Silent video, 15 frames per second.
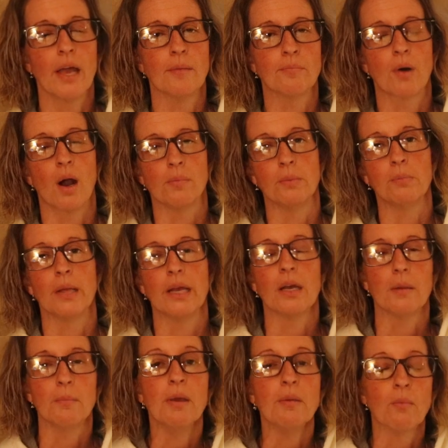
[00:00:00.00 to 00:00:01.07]
and probably going
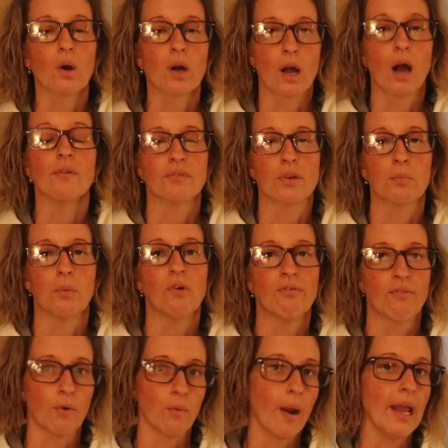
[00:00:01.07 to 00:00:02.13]
to be more comfortable
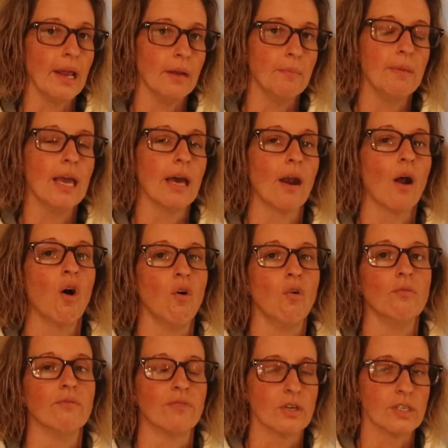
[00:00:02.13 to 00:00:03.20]
for Ray to be at
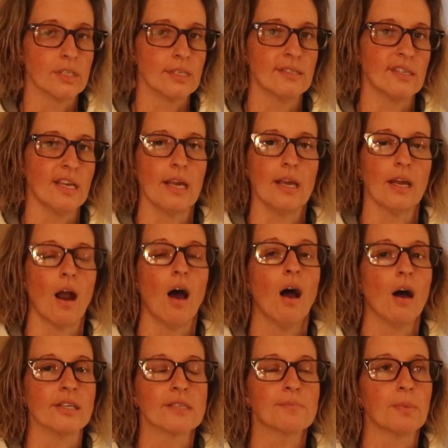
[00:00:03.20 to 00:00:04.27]
home versus sitting in a
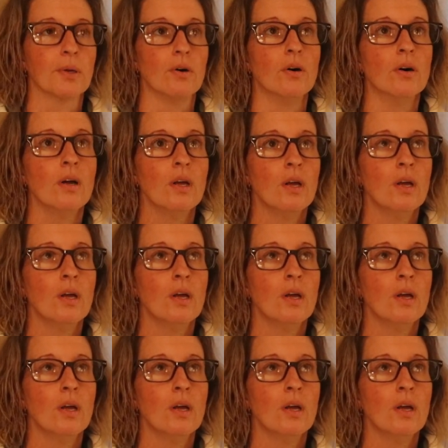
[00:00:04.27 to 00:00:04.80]
hospital.